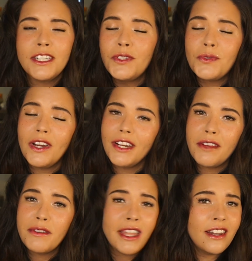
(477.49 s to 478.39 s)
I do not
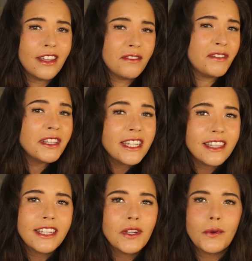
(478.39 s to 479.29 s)
have an
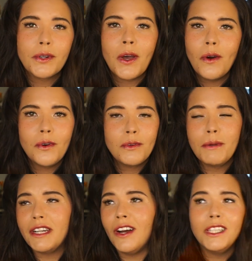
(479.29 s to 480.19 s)
affiliate link or code,
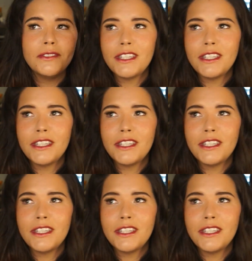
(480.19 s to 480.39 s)
but all of